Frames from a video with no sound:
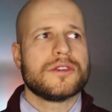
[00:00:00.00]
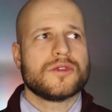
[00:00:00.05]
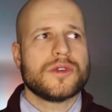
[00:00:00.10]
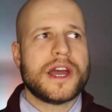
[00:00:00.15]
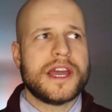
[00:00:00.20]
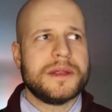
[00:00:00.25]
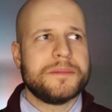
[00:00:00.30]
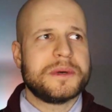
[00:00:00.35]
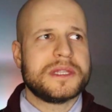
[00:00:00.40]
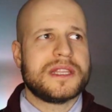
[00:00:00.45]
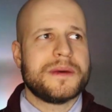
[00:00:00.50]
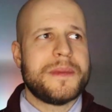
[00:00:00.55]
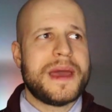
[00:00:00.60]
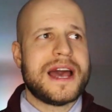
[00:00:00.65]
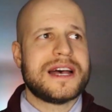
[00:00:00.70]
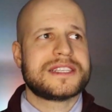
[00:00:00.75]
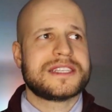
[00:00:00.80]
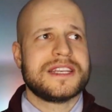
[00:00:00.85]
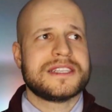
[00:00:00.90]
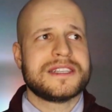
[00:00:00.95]
Right, but the
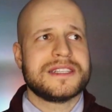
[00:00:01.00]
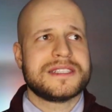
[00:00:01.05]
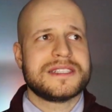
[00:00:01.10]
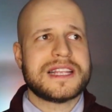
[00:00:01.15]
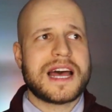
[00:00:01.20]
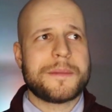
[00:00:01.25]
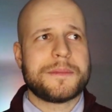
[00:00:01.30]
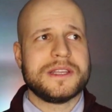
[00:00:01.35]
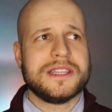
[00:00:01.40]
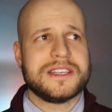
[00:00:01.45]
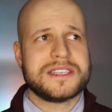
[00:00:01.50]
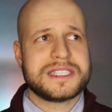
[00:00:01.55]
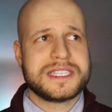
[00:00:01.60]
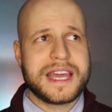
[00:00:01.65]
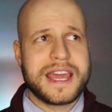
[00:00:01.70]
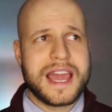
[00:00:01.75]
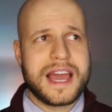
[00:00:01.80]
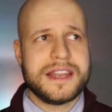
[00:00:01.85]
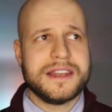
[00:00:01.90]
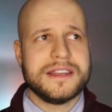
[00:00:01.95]
mask isn't stopping the
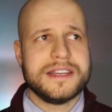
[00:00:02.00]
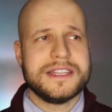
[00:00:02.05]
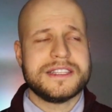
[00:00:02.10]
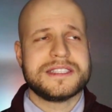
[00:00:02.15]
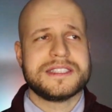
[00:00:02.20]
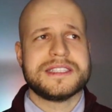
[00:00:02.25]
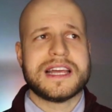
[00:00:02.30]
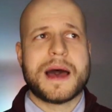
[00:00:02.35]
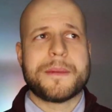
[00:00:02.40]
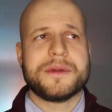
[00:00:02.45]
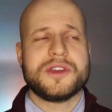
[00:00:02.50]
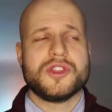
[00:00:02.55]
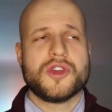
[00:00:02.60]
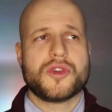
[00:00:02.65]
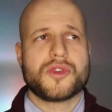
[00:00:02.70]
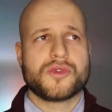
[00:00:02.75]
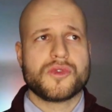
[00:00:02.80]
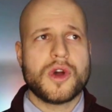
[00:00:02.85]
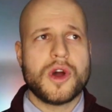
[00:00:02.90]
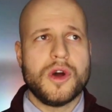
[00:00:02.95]
sand, it's stopping the
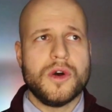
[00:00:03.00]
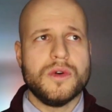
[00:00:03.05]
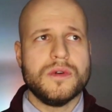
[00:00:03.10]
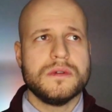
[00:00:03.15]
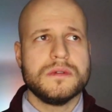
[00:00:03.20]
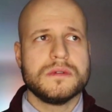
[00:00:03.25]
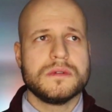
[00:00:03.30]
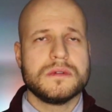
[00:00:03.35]
throw.